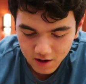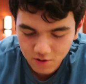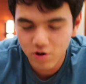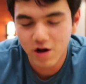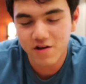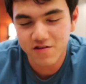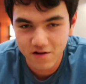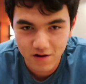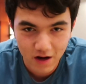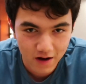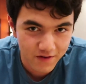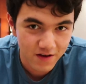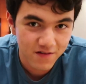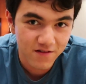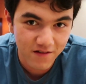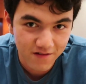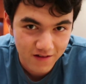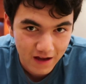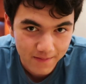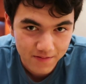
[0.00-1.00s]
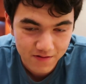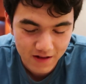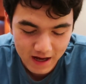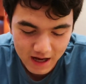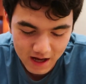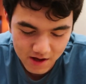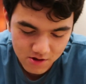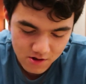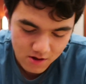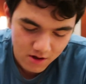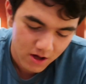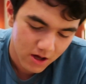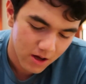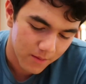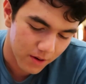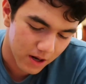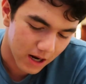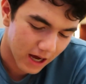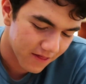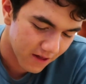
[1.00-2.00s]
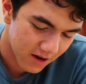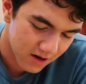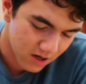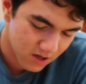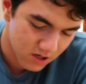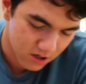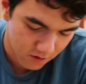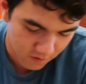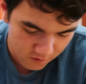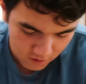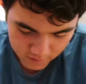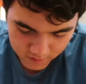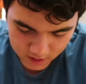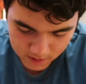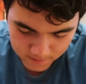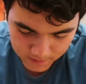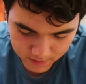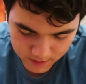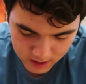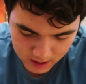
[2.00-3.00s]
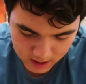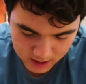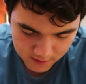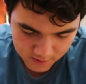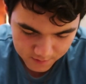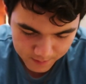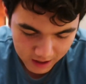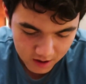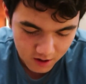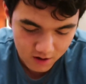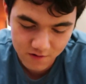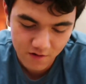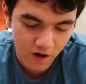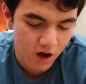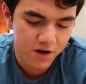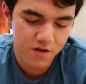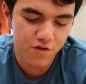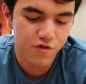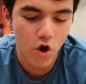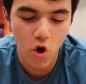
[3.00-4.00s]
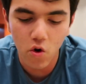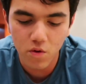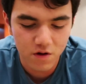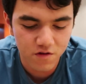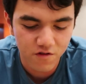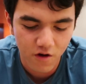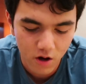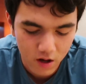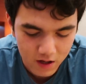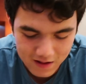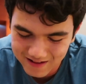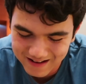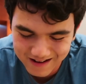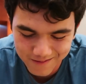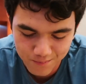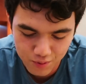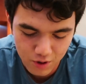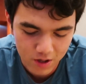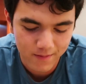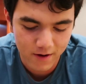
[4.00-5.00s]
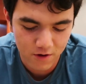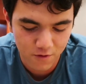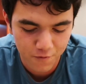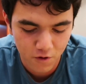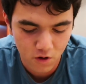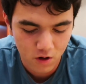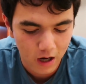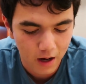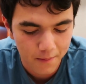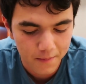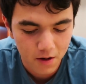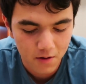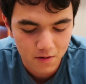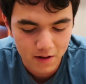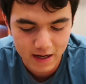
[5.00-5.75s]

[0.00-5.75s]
Crossout obviously stops the Ash, but I thought Nadir Servant is better because on its own, it's like pretty much full combo.